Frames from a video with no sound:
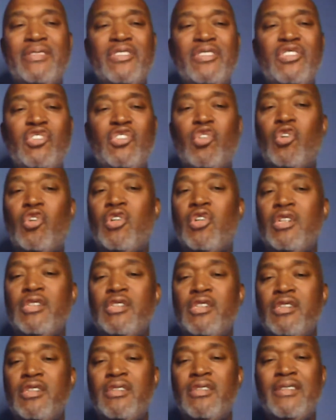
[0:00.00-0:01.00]

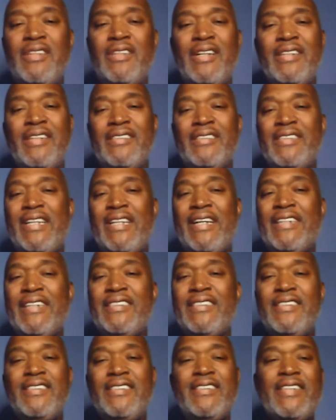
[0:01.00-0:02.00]
Georgia,
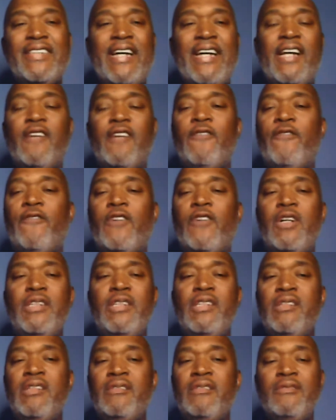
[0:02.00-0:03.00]
Texas,
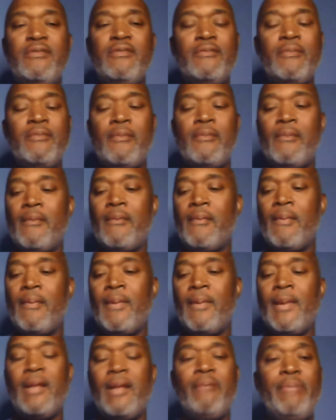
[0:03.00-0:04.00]
California.
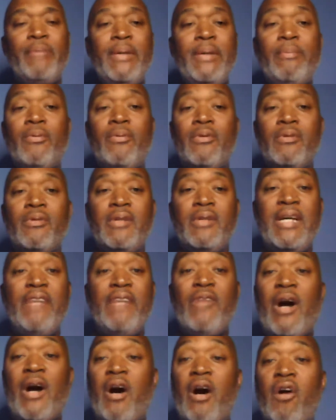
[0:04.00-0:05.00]
People.
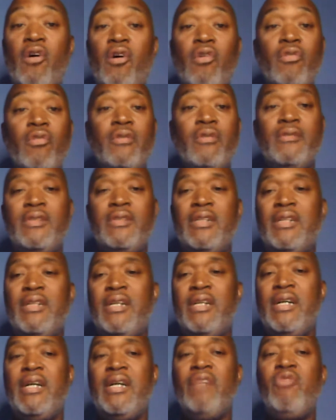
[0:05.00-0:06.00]

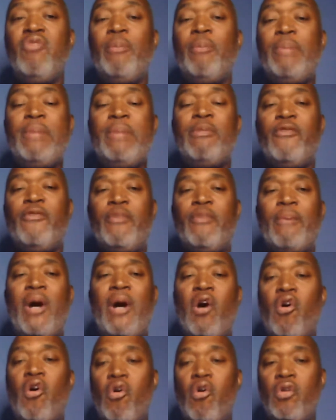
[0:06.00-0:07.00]
It were people from
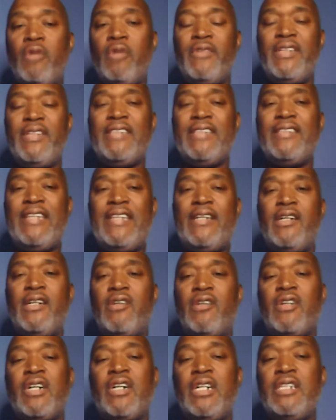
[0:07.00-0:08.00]
all over this
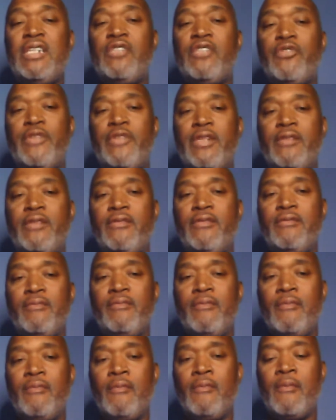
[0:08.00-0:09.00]
damn country
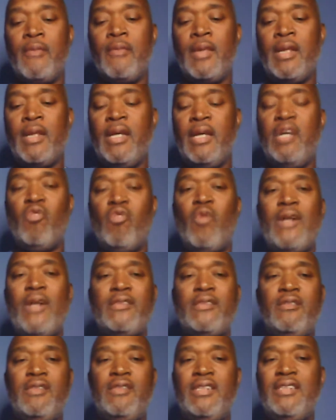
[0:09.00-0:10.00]
in
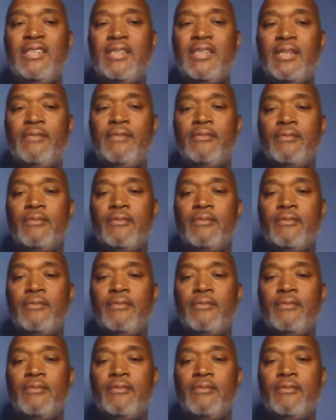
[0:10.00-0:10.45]
Washington, D.C.